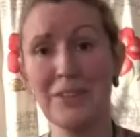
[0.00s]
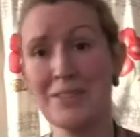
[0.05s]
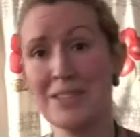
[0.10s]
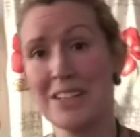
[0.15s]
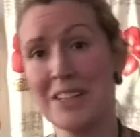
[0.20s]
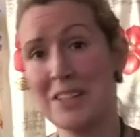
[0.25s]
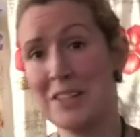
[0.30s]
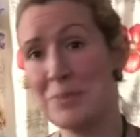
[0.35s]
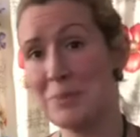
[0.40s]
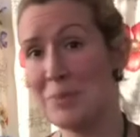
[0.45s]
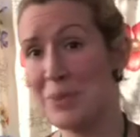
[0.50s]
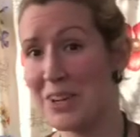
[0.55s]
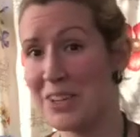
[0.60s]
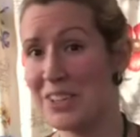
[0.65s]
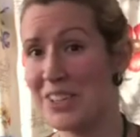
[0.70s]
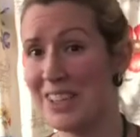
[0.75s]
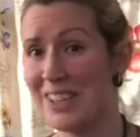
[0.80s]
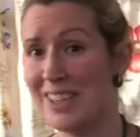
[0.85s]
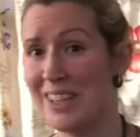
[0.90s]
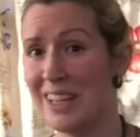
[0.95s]
an
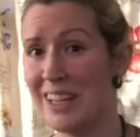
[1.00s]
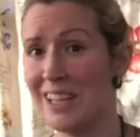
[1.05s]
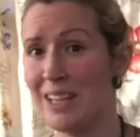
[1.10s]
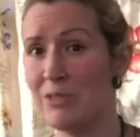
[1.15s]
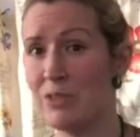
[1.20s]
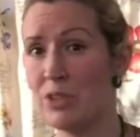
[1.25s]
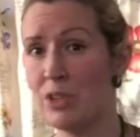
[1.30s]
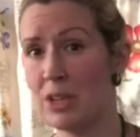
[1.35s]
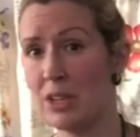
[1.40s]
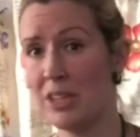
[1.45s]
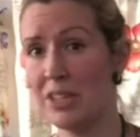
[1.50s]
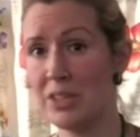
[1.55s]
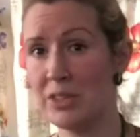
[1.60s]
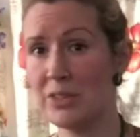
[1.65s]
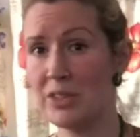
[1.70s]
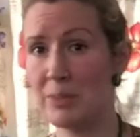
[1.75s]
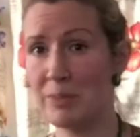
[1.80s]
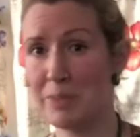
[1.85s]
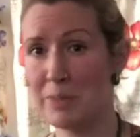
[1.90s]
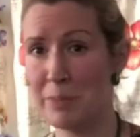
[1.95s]
expression, and if you're going to use
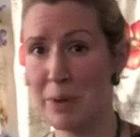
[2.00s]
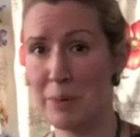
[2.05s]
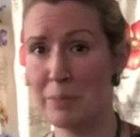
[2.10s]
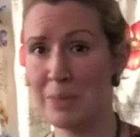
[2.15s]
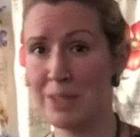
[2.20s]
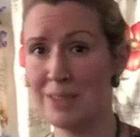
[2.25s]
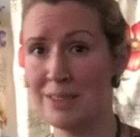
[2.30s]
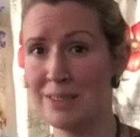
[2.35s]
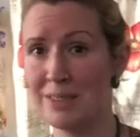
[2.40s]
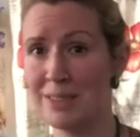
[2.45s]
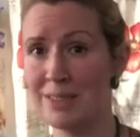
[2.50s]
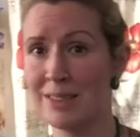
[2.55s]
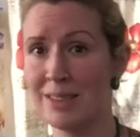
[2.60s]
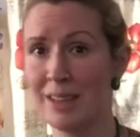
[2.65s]
them as puppets,